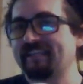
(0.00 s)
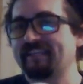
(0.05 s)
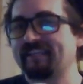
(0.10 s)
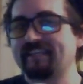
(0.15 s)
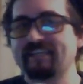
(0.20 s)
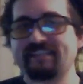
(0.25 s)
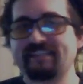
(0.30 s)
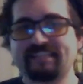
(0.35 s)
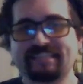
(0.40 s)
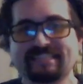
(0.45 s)

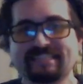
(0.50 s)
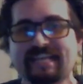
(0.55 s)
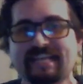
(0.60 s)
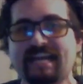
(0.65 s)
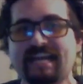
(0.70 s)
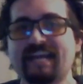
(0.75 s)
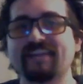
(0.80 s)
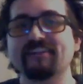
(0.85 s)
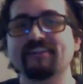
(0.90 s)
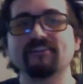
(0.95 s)
in the
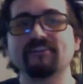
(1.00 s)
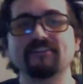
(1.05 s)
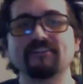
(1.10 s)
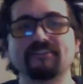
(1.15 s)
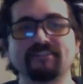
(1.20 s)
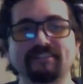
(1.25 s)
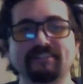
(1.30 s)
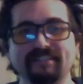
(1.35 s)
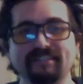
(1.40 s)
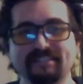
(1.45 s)

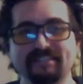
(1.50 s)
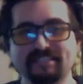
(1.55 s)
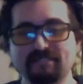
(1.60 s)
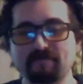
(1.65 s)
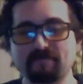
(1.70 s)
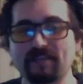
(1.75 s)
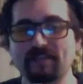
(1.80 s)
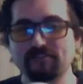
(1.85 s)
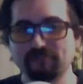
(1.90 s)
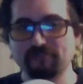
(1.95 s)
entire
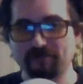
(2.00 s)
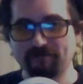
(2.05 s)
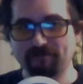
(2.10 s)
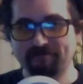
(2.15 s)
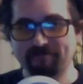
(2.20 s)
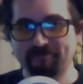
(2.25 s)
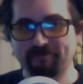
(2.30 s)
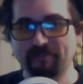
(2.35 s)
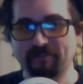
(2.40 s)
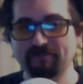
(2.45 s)
spectrum
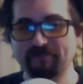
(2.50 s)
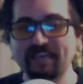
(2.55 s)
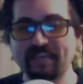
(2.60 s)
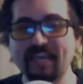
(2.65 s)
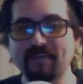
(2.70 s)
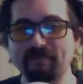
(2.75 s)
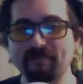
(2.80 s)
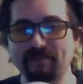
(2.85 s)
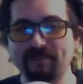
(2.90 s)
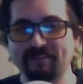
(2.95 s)
of
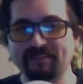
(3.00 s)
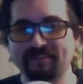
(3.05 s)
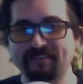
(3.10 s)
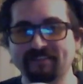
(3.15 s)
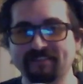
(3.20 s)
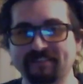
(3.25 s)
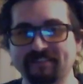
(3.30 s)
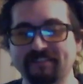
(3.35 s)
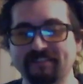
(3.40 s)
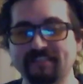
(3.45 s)
gaming
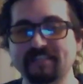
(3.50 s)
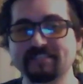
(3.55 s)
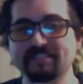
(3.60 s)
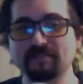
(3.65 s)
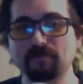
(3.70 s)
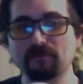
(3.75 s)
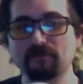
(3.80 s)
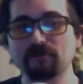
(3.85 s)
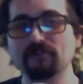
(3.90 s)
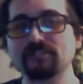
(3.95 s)
that is
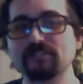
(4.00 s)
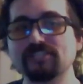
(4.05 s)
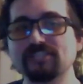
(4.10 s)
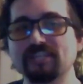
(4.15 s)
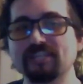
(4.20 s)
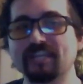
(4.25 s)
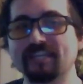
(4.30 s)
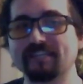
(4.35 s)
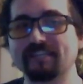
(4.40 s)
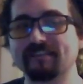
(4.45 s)

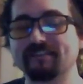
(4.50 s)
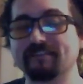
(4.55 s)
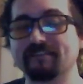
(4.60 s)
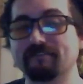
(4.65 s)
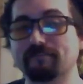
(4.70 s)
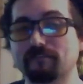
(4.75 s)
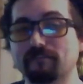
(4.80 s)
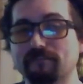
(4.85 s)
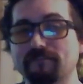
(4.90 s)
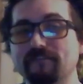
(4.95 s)
appreciated
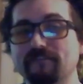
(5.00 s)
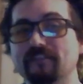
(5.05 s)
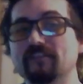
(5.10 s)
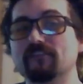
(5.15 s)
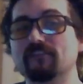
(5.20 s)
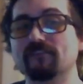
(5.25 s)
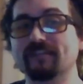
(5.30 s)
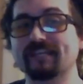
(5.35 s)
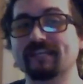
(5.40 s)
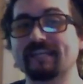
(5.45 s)
for
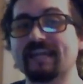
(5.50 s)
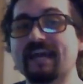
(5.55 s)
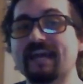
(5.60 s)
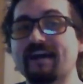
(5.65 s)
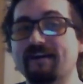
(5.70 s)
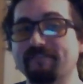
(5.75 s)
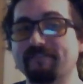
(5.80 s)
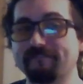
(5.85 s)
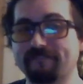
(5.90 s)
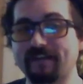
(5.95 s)
figuring it
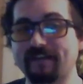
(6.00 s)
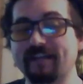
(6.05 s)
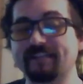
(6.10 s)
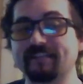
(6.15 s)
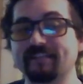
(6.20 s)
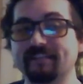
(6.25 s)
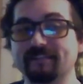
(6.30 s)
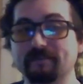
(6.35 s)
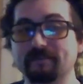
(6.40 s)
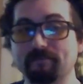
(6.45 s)
out,
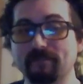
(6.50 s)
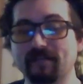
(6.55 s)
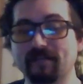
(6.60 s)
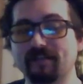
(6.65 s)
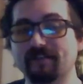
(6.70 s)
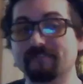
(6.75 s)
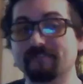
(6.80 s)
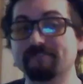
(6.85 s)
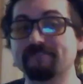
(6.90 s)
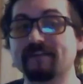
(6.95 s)
finding the
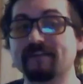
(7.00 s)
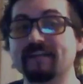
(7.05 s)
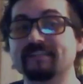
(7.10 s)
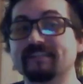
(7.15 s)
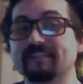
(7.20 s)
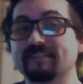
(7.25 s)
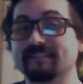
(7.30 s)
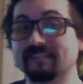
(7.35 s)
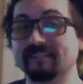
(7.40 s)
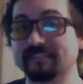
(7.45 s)
bug,
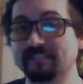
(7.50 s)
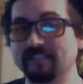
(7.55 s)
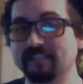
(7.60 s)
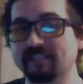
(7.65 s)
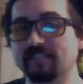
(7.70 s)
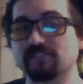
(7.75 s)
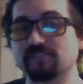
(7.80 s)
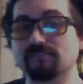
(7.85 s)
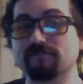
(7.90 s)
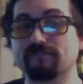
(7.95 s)
finding the
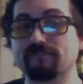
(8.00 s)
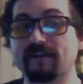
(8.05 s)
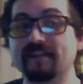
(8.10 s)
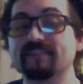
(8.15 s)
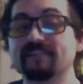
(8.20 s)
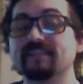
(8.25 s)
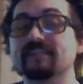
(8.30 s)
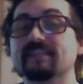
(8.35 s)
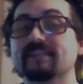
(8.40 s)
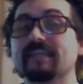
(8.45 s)
glitch,
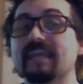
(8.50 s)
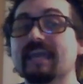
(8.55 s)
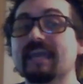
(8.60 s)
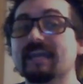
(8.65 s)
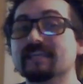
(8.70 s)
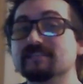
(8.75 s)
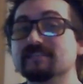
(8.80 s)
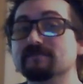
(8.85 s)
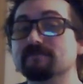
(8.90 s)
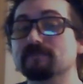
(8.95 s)
finding the
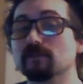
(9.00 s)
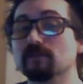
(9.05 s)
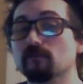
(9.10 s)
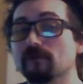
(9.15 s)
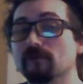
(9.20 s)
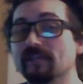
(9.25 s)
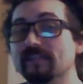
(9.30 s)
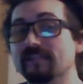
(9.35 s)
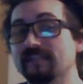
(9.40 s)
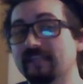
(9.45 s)

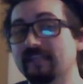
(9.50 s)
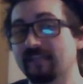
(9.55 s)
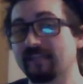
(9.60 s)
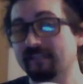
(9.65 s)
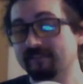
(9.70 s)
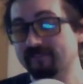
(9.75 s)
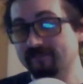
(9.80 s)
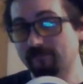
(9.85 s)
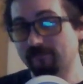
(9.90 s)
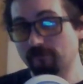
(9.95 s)
exploit,
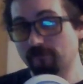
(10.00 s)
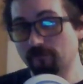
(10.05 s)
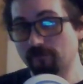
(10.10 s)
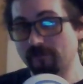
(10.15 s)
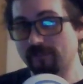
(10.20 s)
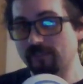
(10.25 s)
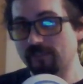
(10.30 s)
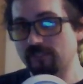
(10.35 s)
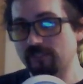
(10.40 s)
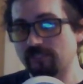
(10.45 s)
or
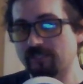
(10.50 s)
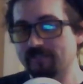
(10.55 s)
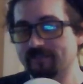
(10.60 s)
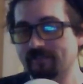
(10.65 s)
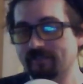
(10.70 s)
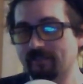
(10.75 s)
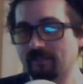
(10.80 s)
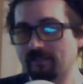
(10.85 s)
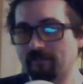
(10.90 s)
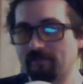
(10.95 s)
the cheese
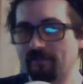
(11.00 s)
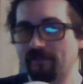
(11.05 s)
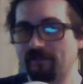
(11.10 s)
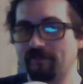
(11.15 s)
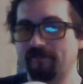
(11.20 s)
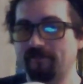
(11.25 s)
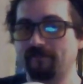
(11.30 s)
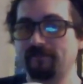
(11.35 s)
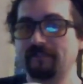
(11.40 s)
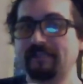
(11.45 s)

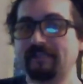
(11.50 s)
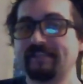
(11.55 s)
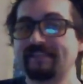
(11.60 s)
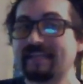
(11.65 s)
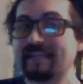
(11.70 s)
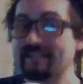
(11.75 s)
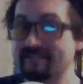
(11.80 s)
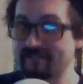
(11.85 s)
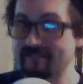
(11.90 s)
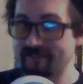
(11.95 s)
combo.
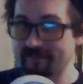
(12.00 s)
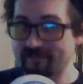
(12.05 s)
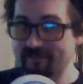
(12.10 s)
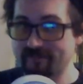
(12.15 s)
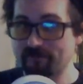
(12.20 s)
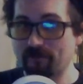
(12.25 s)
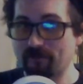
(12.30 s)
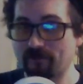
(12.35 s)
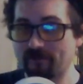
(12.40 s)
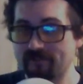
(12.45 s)
That's the
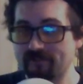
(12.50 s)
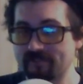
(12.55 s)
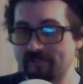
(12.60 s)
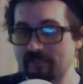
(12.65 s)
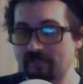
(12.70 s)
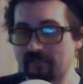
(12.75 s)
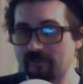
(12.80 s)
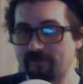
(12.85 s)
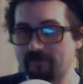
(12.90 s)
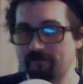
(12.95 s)
smartest
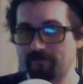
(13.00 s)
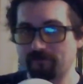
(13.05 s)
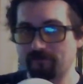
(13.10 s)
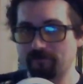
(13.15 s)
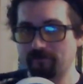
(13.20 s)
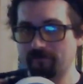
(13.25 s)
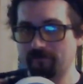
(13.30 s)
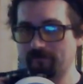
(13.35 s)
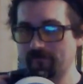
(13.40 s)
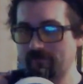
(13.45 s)
guy in the
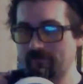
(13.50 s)
room.